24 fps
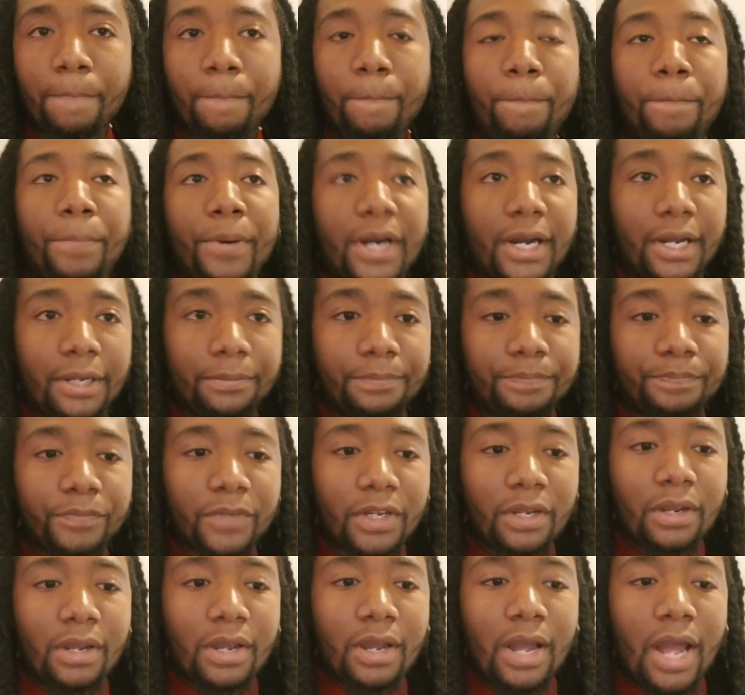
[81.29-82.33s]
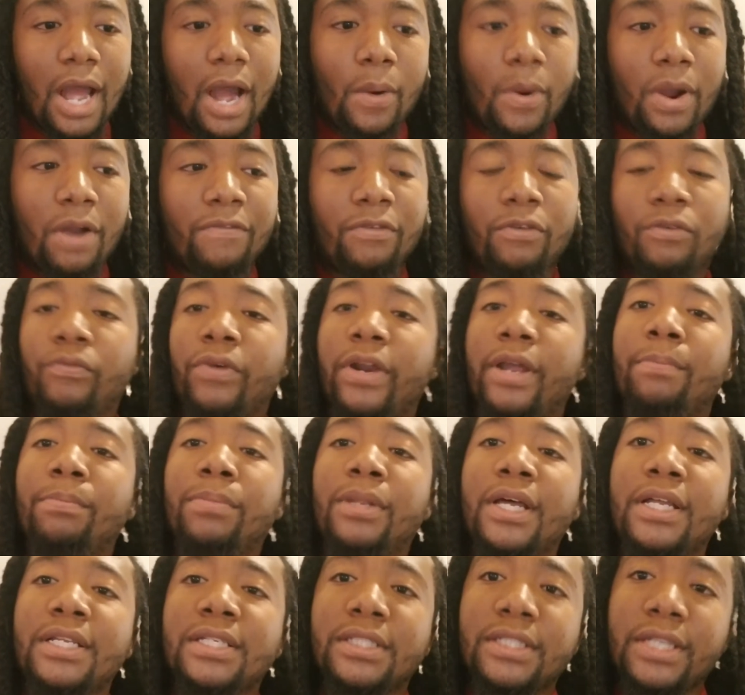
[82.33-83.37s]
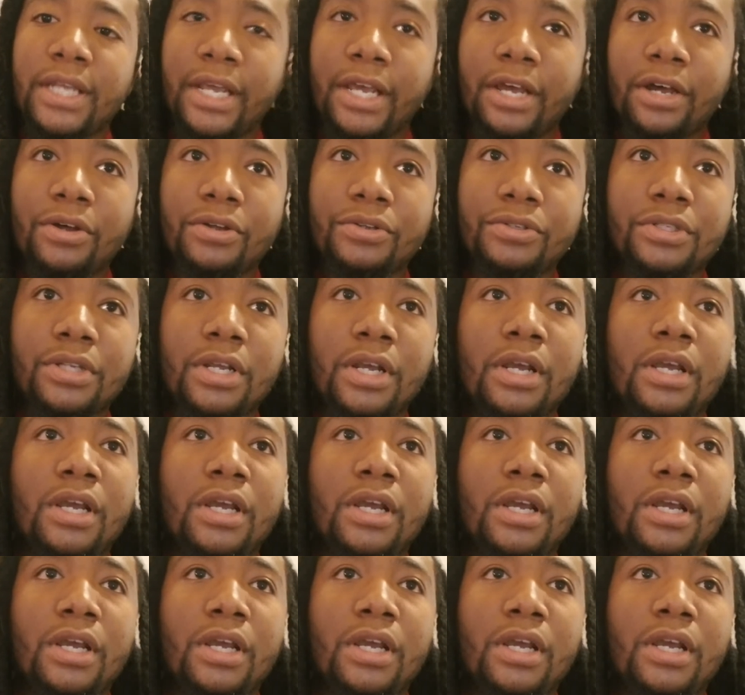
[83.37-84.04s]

But, however, red blood cells,